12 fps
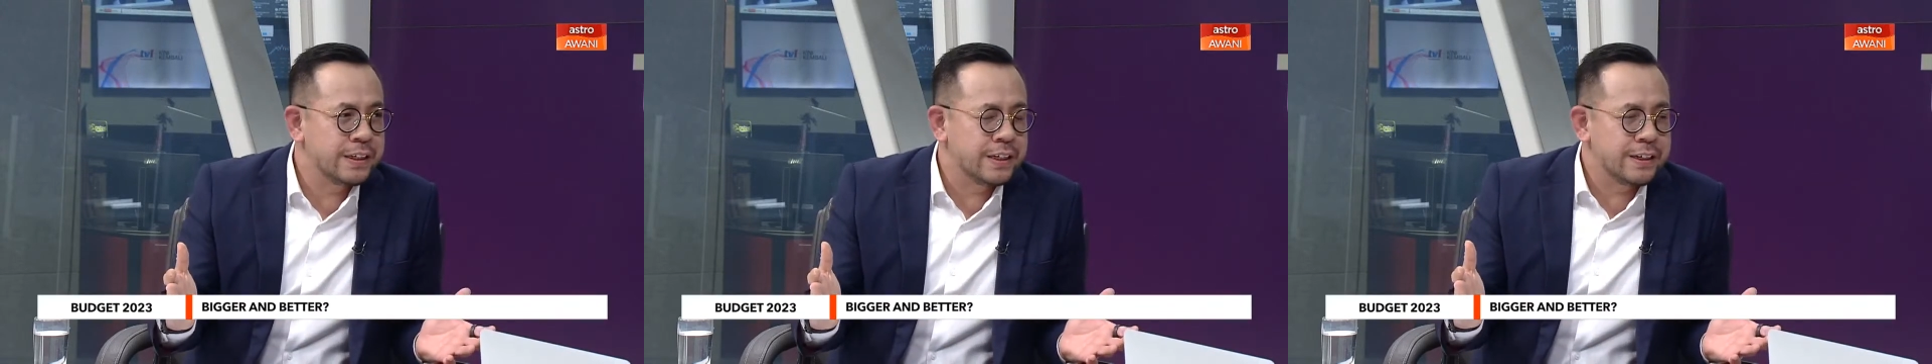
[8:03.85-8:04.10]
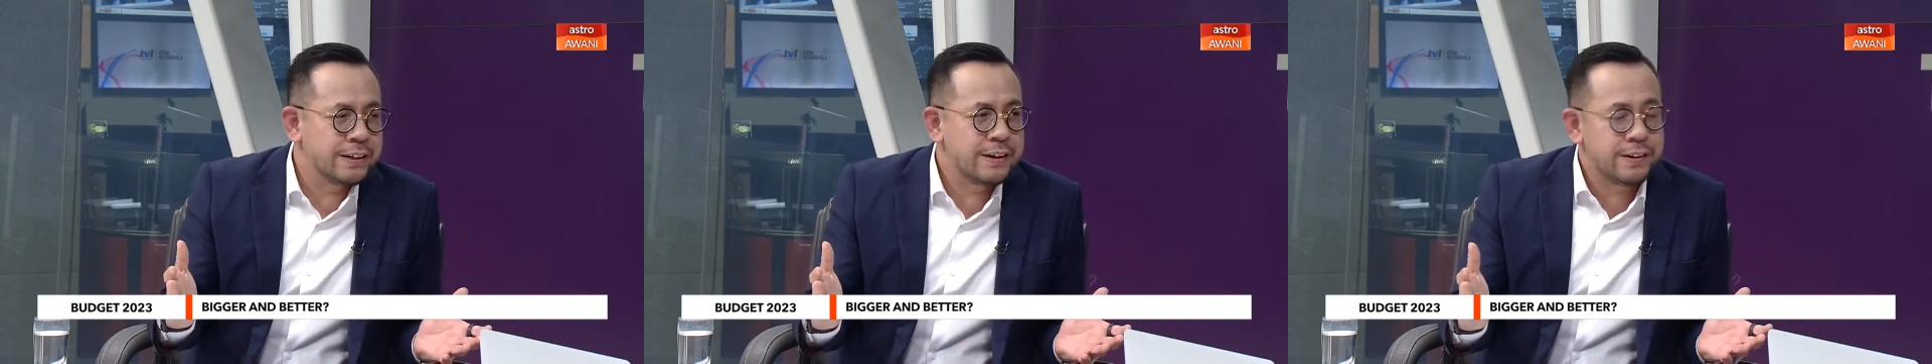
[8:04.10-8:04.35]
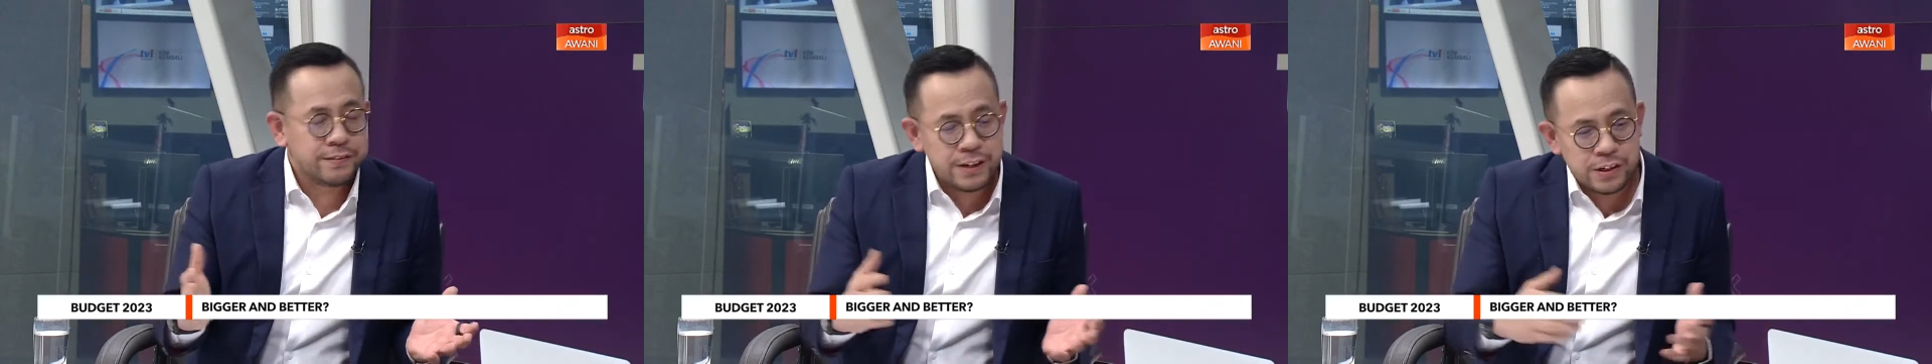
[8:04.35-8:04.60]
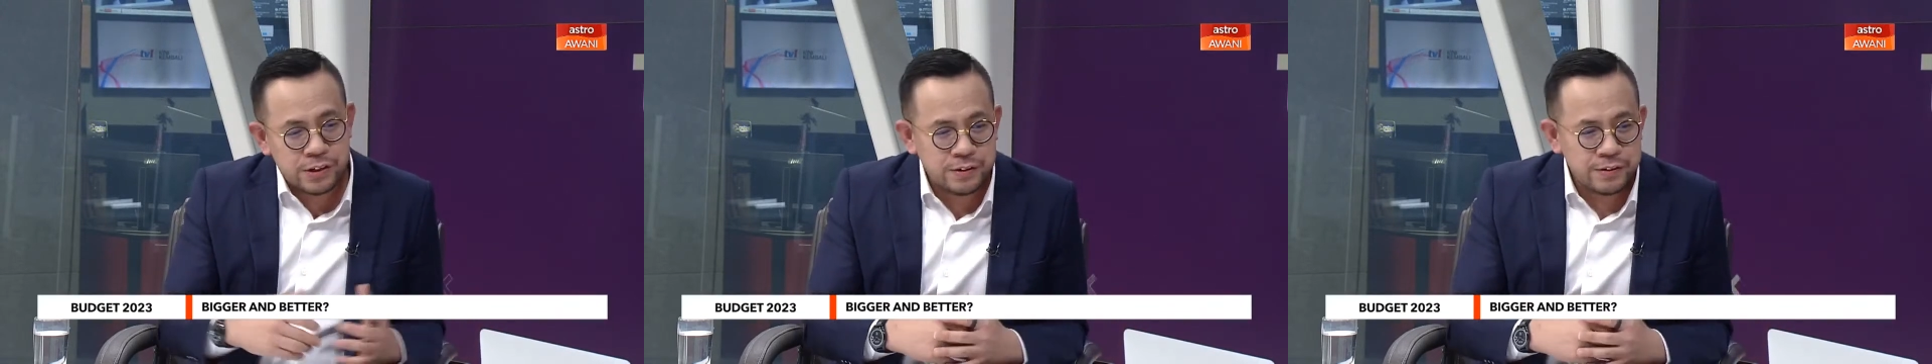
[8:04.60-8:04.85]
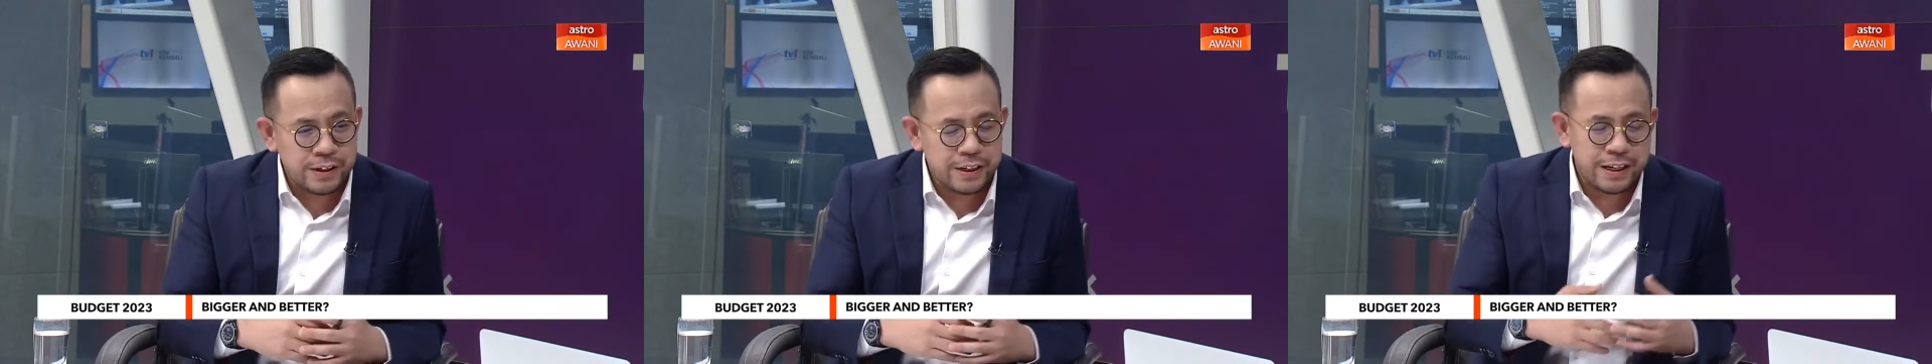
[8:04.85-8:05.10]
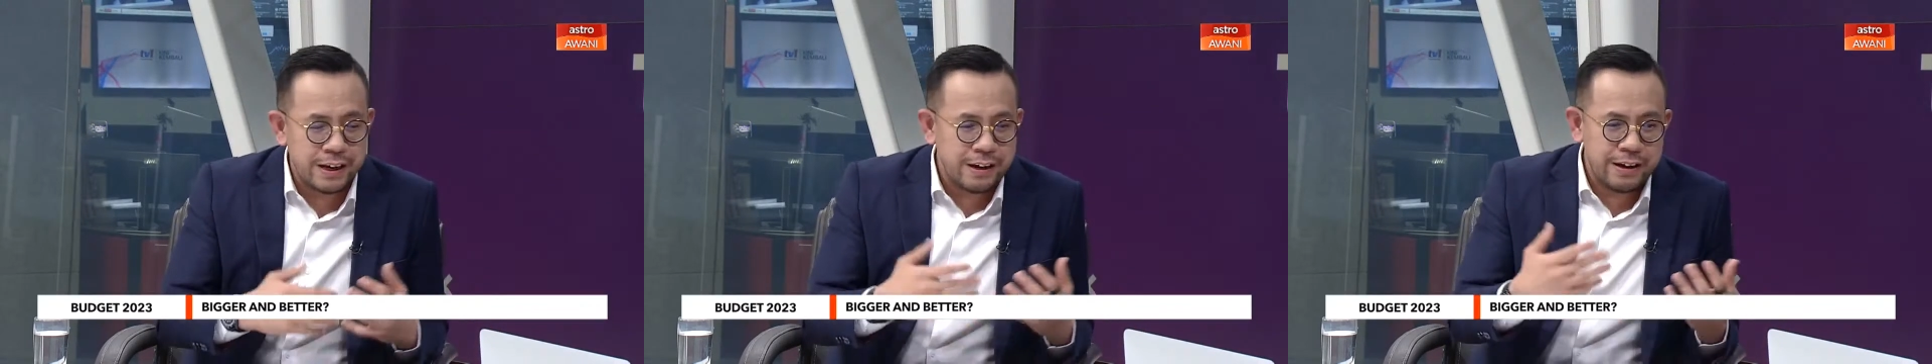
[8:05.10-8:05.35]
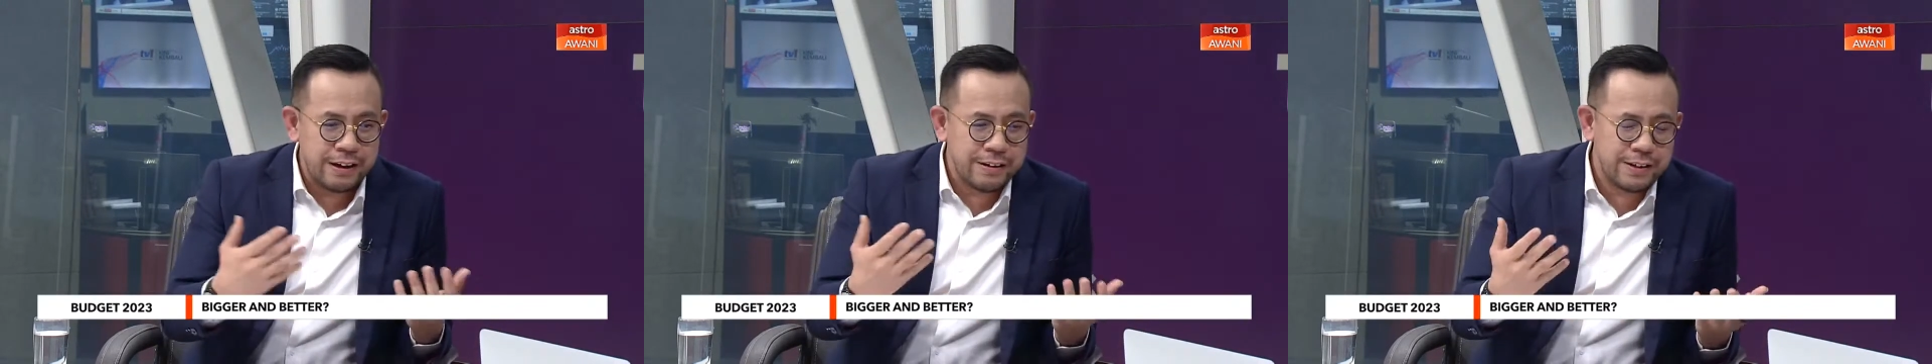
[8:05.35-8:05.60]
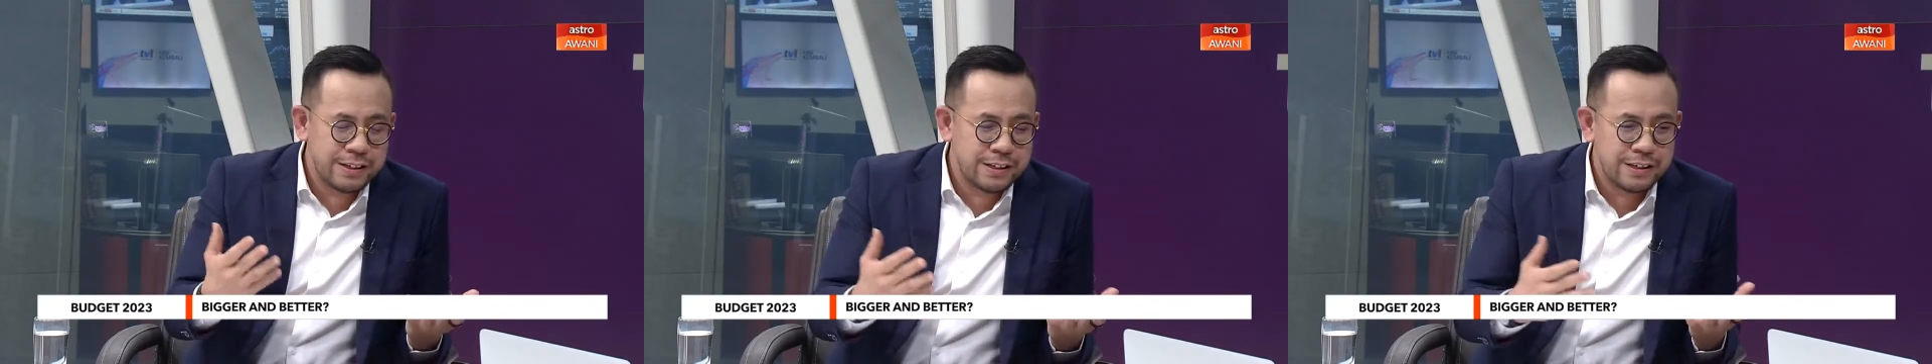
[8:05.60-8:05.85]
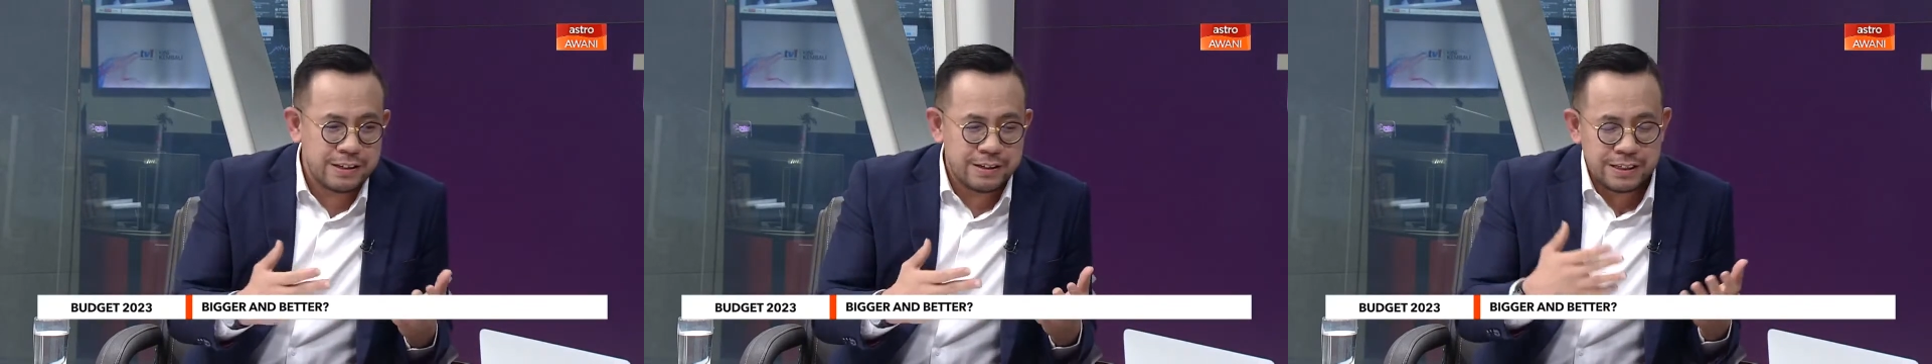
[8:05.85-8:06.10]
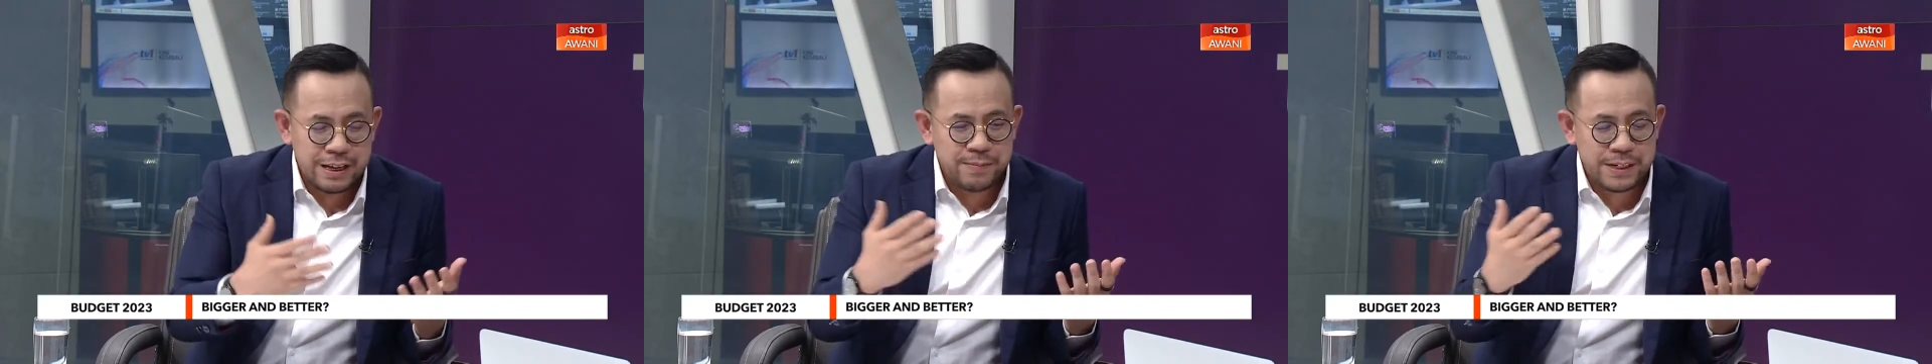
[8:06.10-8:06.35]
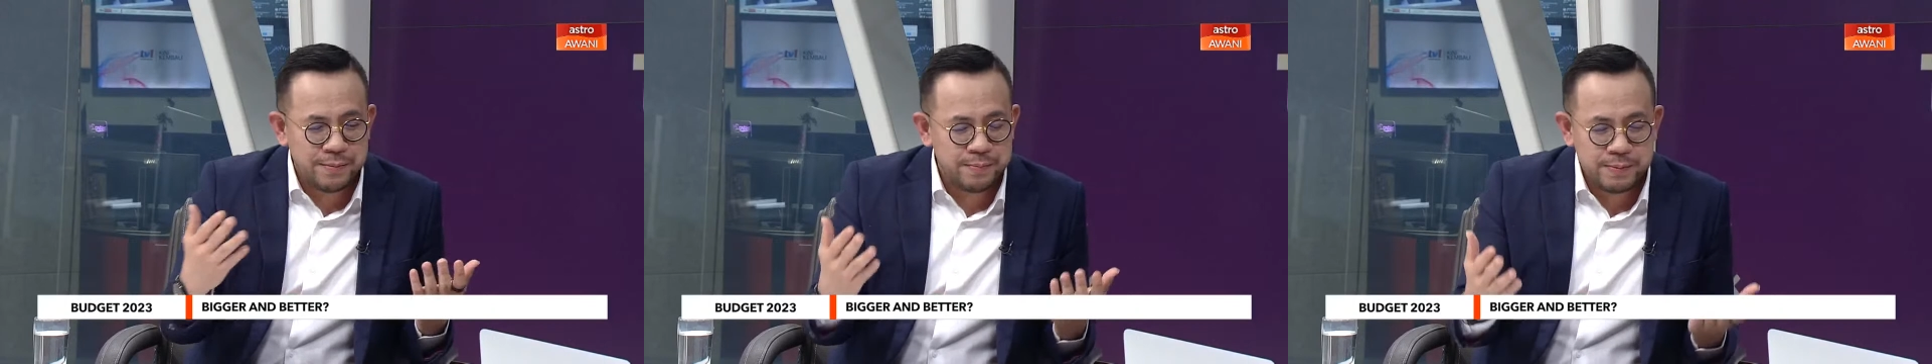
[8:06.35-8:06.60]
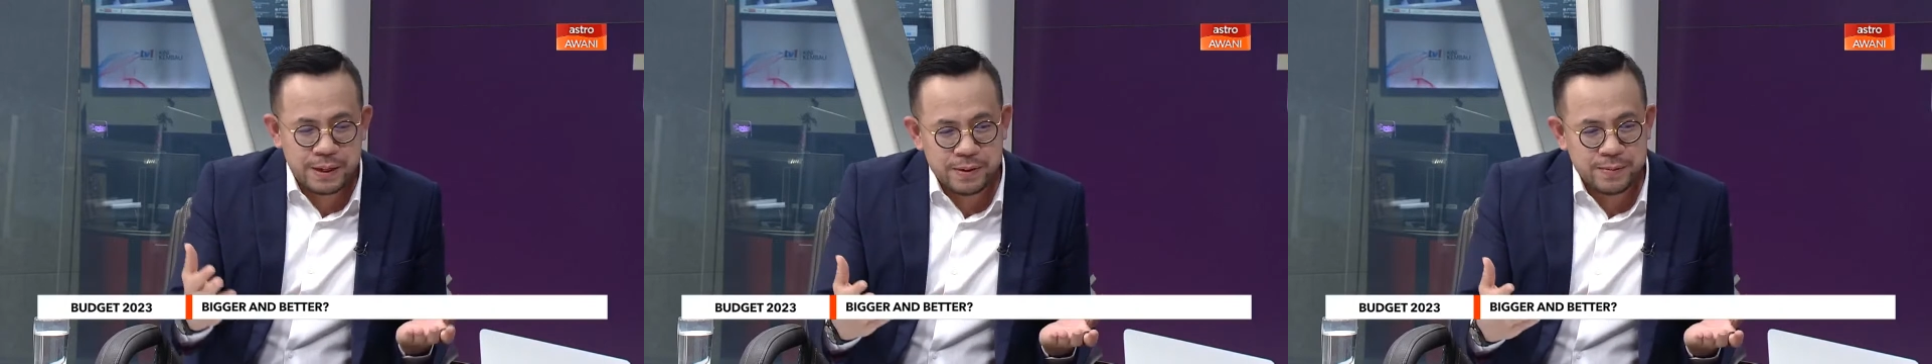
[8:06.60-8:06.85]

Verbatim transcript: Right. Right. Right. So some some